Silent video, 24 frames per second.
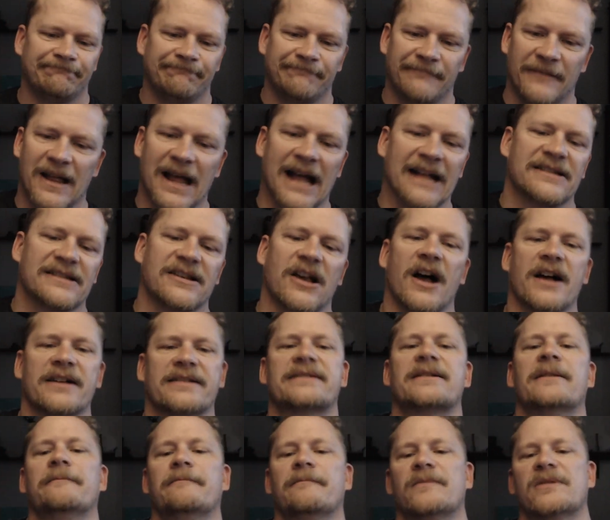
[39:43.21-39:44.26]
That's
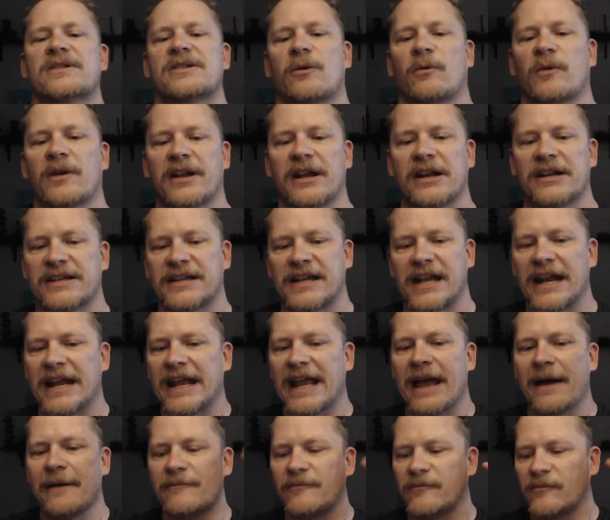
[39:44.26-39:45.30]
awesome. So we're just going to
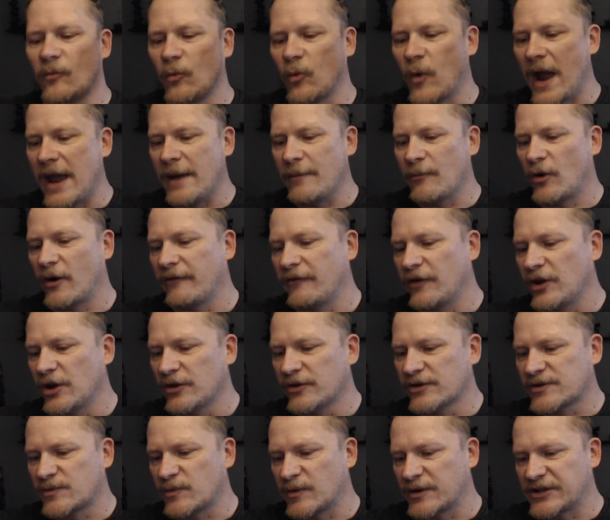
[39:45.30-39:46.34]
get way more
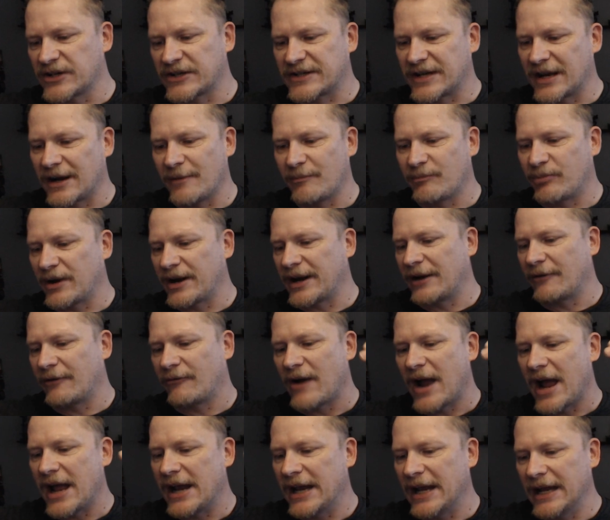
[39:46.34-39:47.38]
views. We're just going to bring it
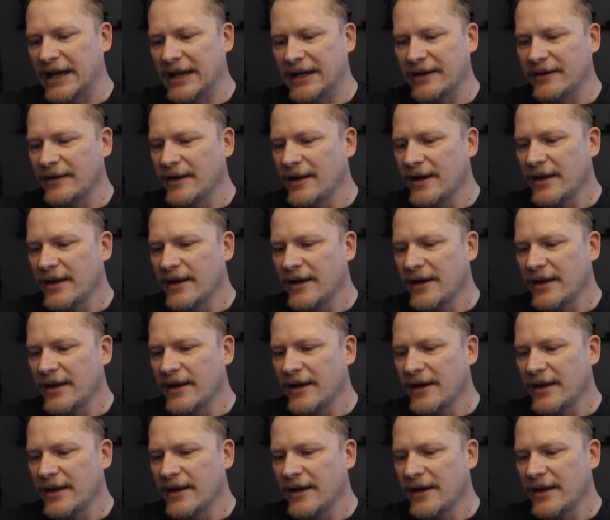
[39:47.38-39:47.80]
right in.